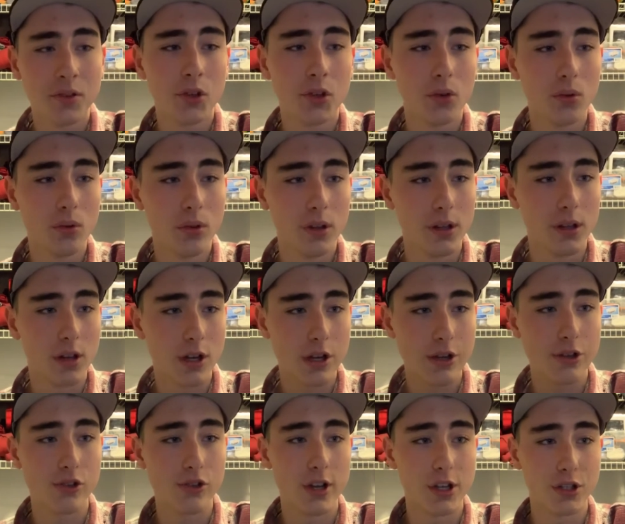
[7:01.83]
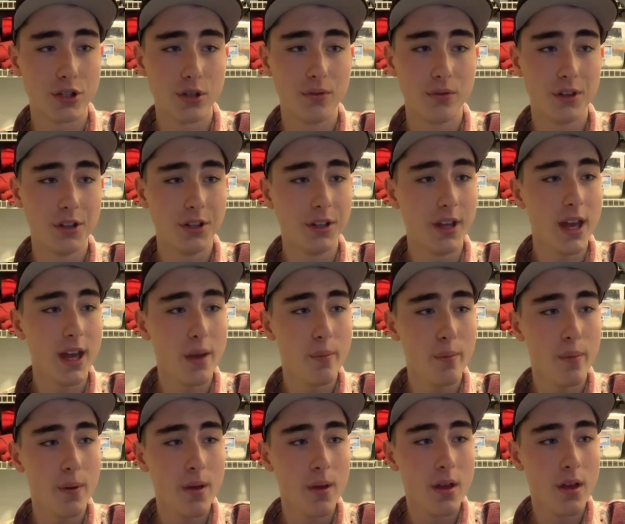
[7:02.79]
to the luxury SUV
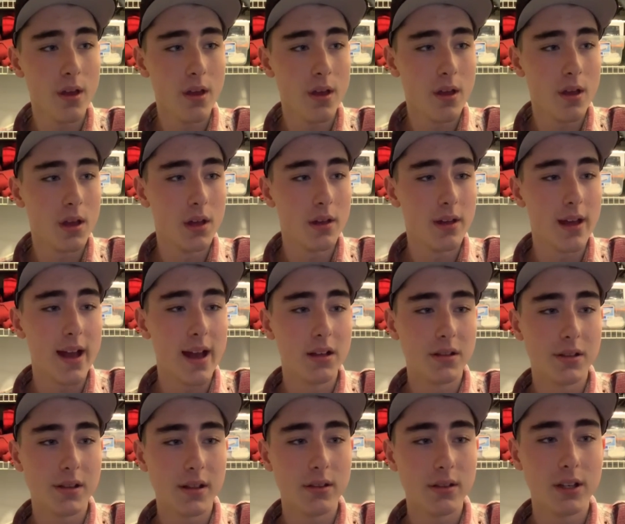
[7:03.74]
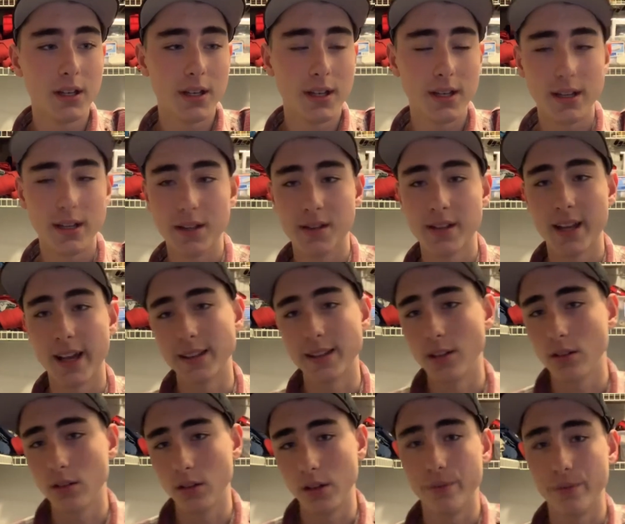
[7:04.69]
game, as Lincoln is
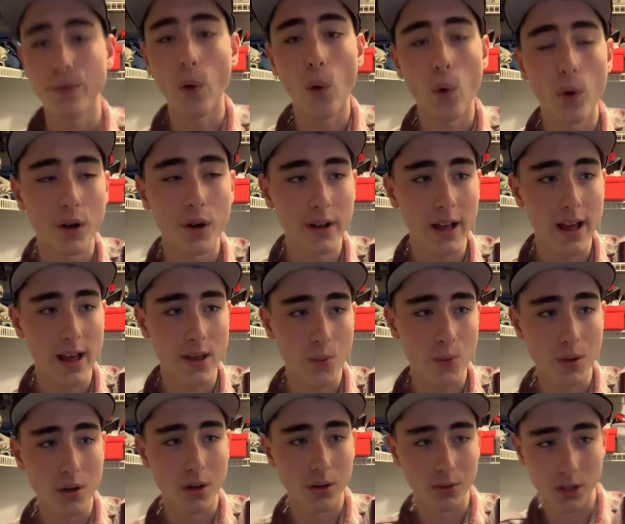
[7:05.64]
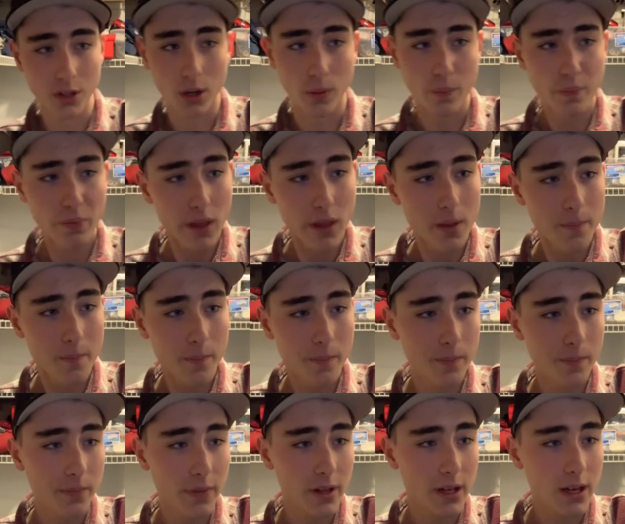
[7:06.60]
technically Ford, as we all know.
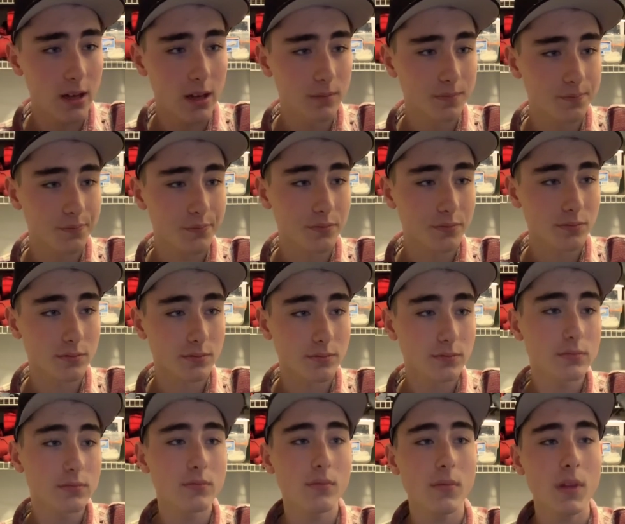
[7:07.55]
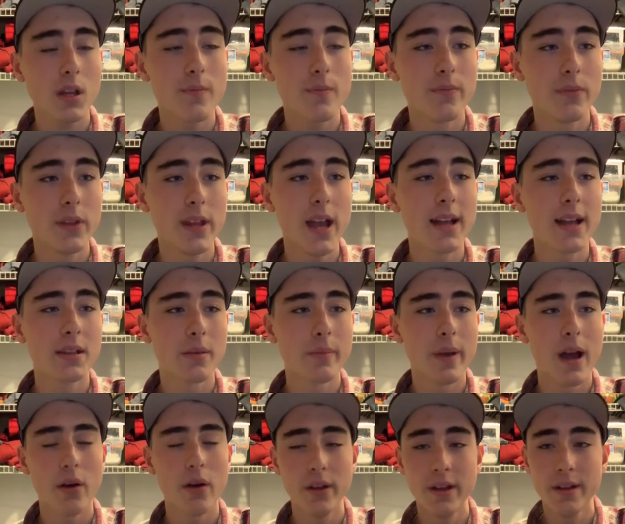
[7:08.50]
Now, that's
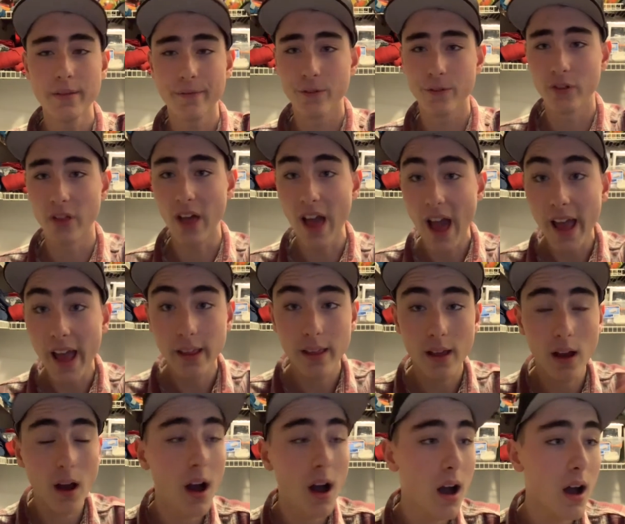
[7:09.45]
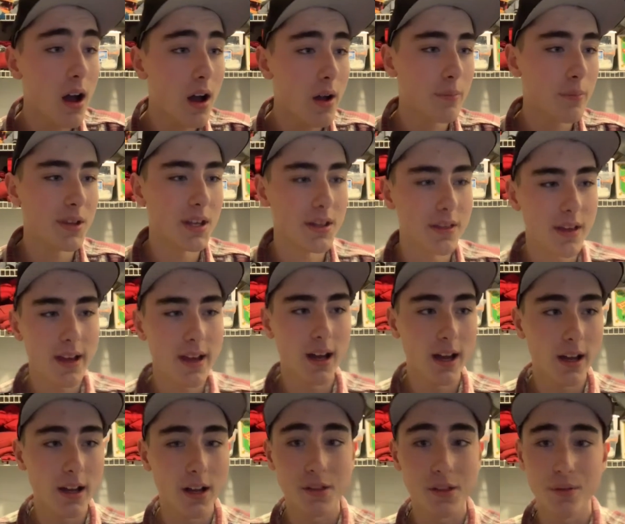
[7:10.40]
about it for that. Um, since I
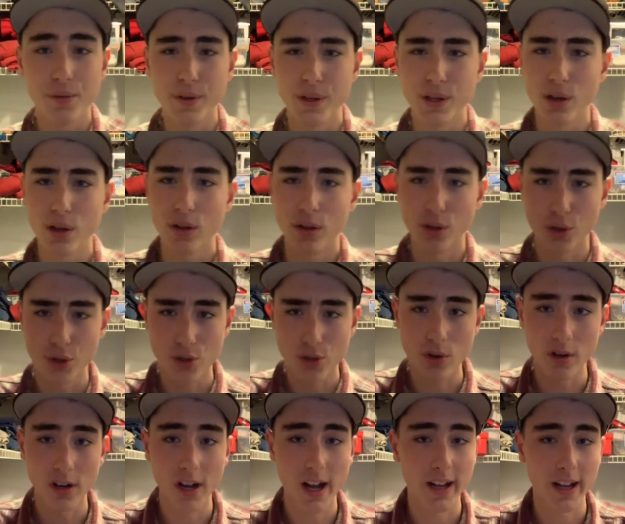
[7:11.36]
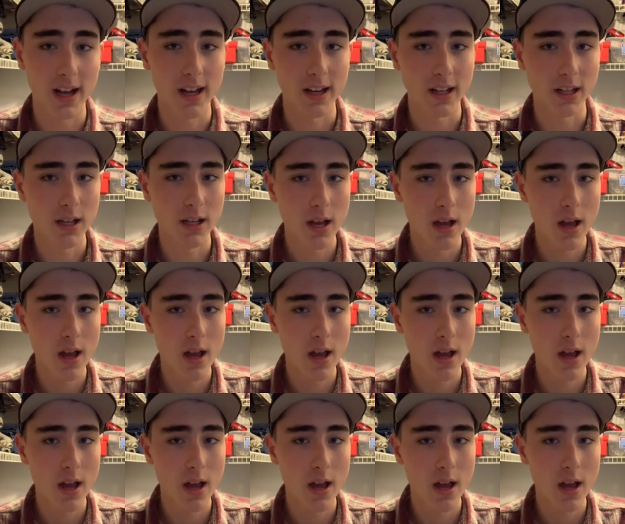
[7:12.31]
gotta cut this video a little short, I gotta